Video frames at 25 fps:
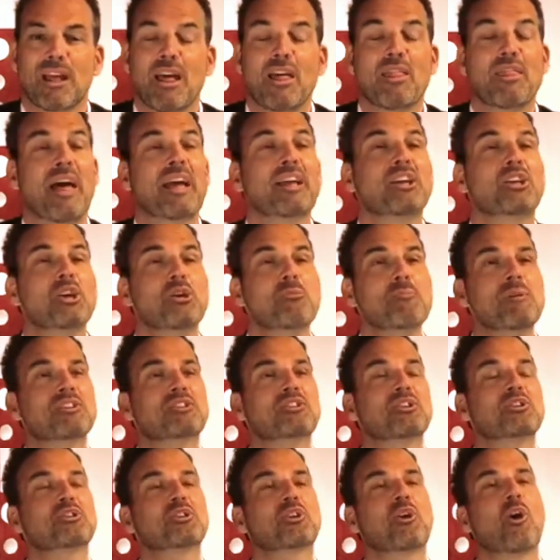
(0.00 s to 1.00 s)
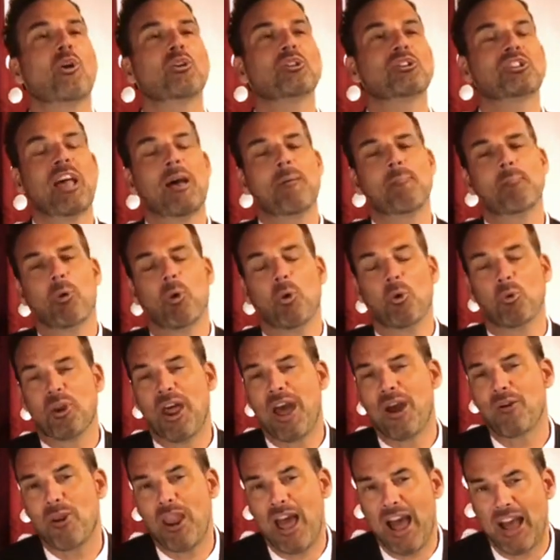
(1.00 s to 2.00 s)
Thank you, Mister Scott Temple.
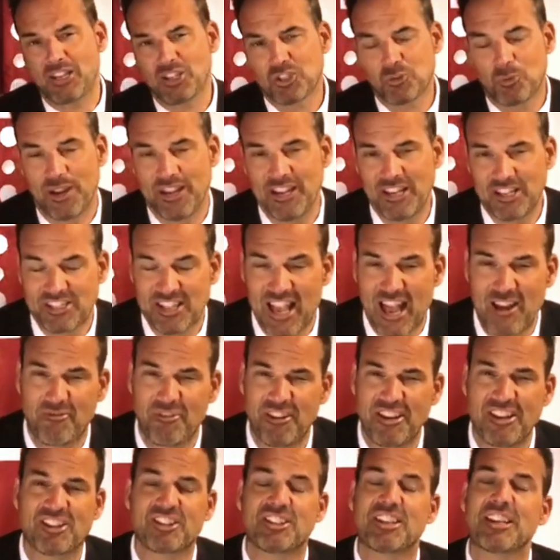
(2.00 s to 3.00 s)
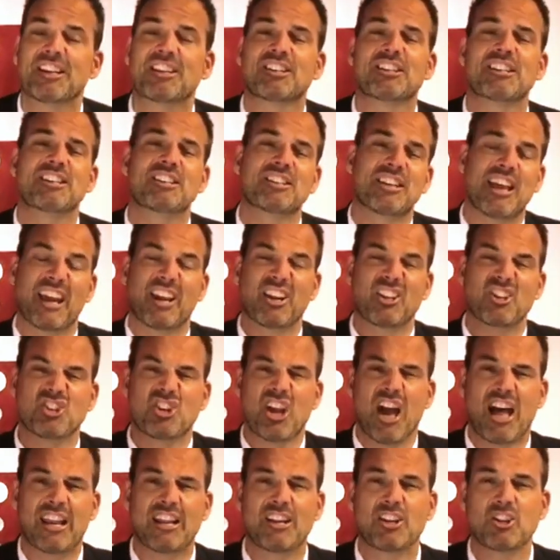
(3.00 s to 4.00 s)
Now, last week, Saffy's sixty second
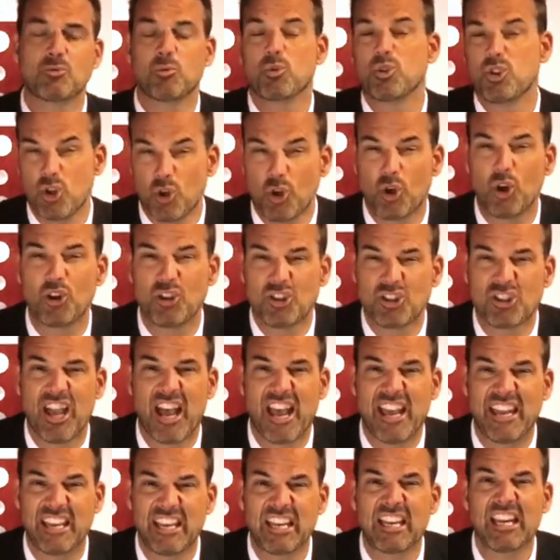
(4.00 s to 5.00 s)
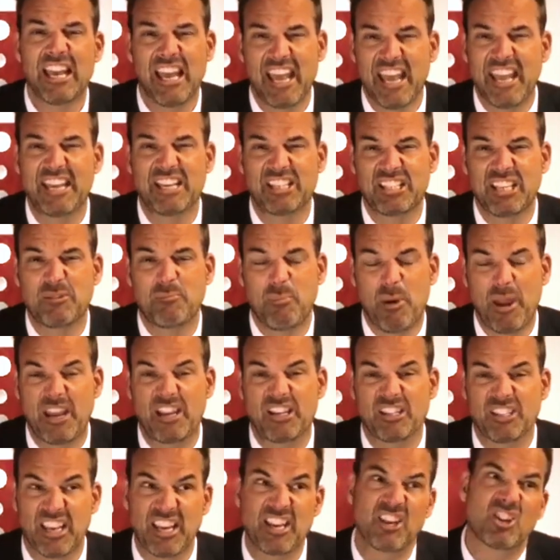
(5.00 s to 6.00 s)
challenge was, you could say, easy
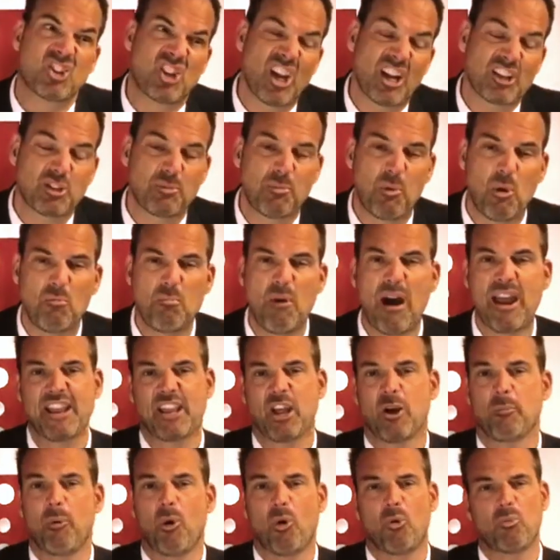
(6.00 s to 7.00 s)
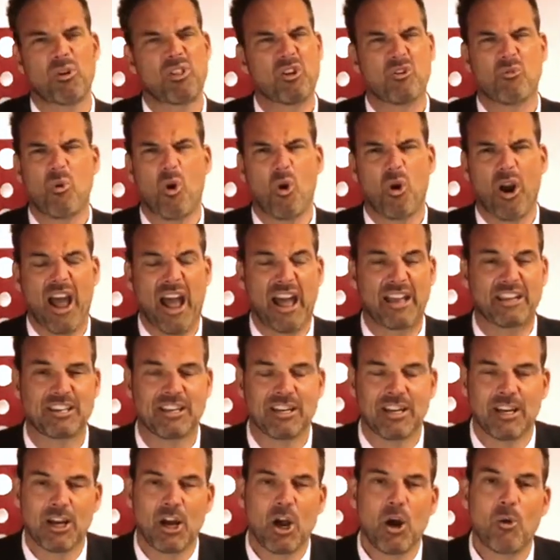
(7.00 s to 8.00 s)
peasy. She had to put makeup on with her wrong hand.
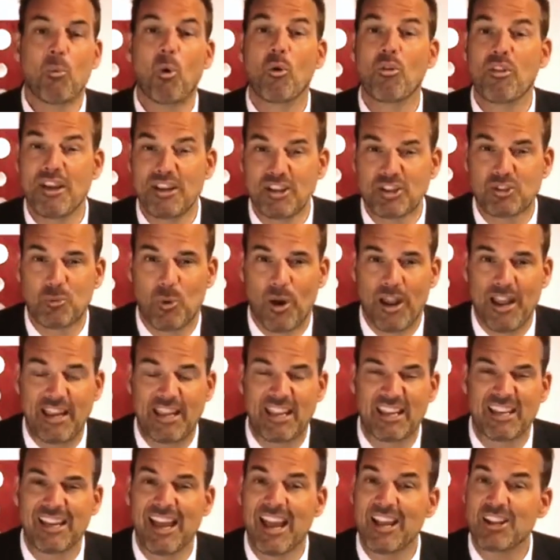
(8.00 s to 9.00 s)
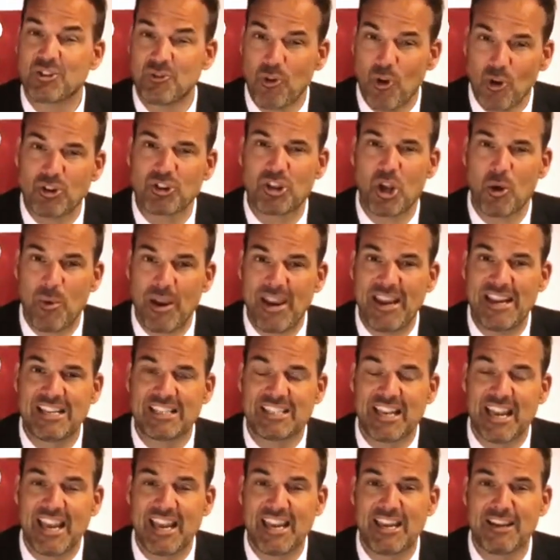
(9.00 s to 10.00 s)
Well, this week, it's not so
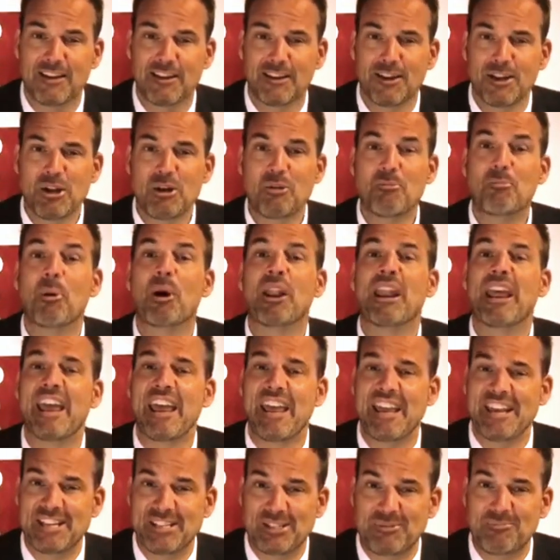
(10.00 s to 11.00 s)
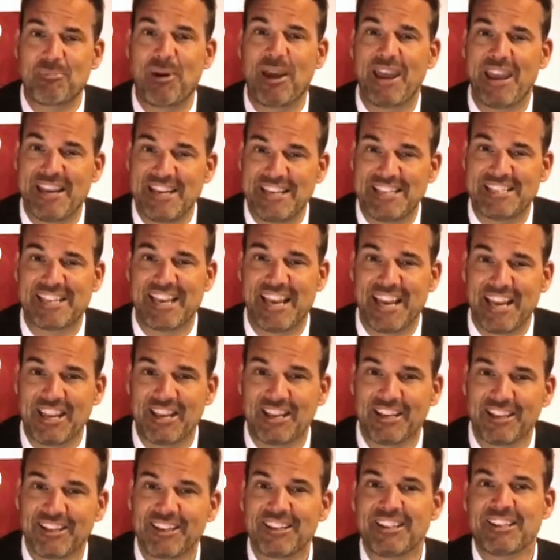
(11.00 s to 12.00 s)
easy, but it is peasy.
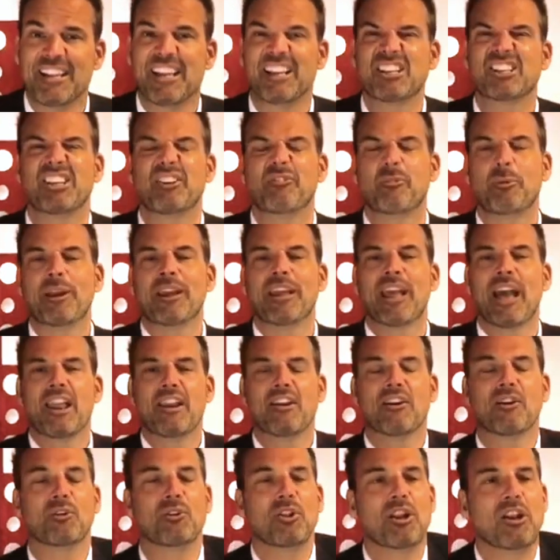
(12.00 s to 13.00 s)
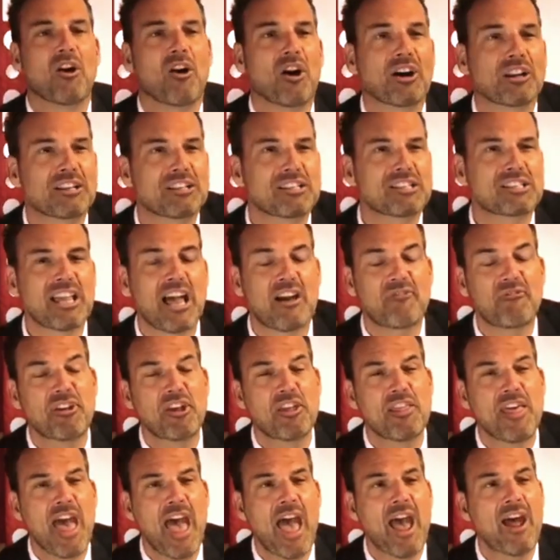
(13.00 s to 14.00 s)
Let's see if we can get her on the line. Saffy, you
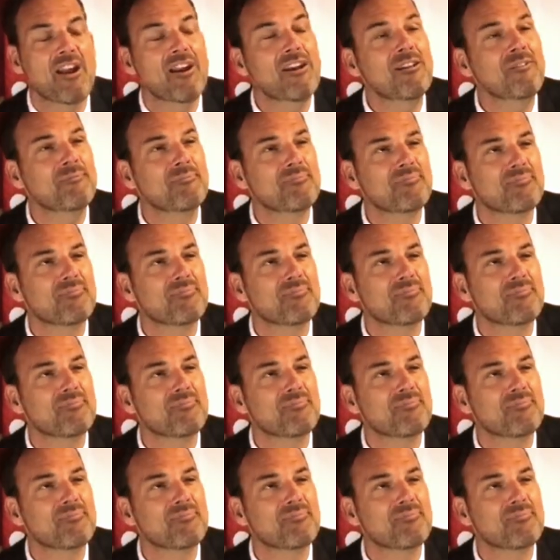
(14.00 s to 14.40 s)
there?